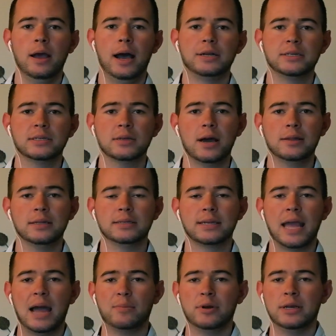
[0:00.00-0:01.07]
I just got this
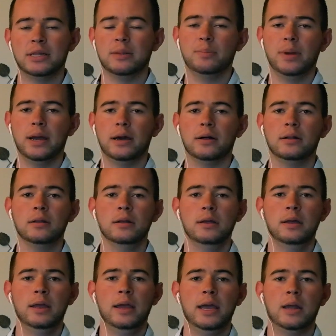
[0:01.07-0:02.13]
camera in the mail,
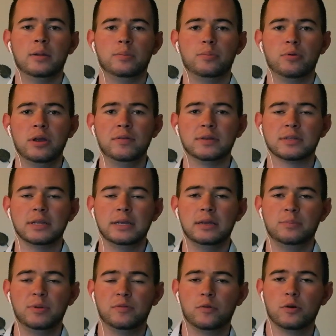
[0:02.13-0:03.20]
and previously,
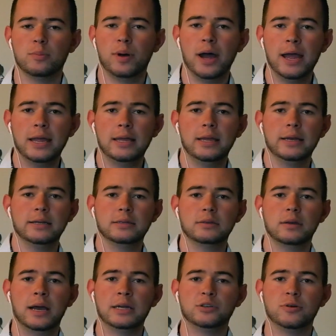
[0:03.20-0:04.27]
before buying it,
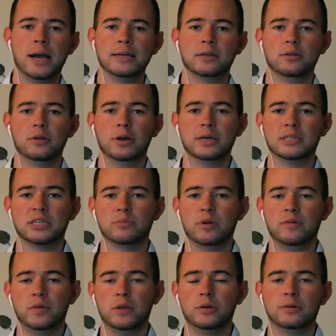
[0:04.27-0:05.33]
I tried to look at some
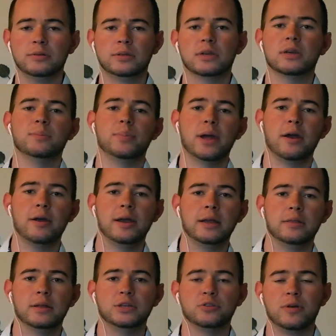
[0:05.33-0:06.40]
reviews comparing
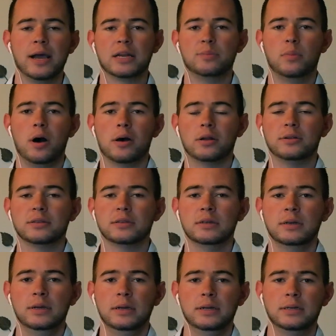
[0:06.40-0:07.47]
the direct models
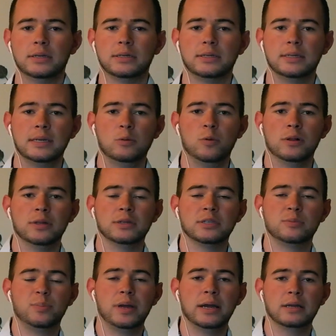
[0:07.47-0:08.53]
to see what the
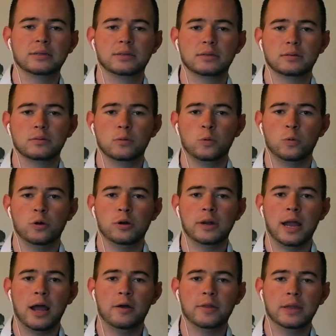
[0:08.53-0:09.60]
specs were and
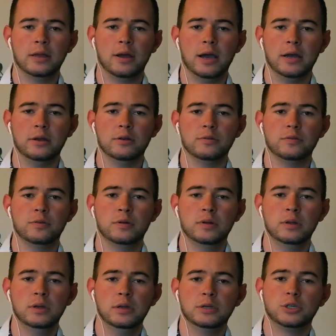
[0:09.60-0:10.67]
how they kind of
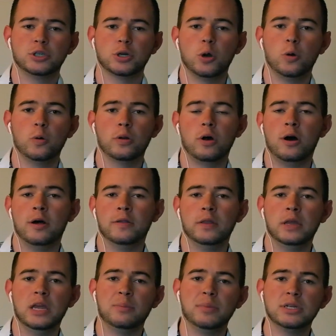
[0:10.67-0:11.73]
showed on
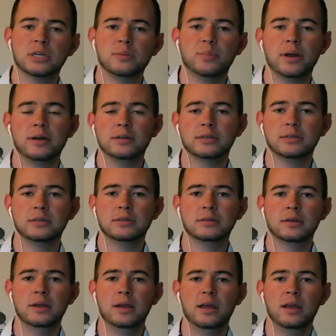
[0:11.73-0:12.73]
the image comparisons.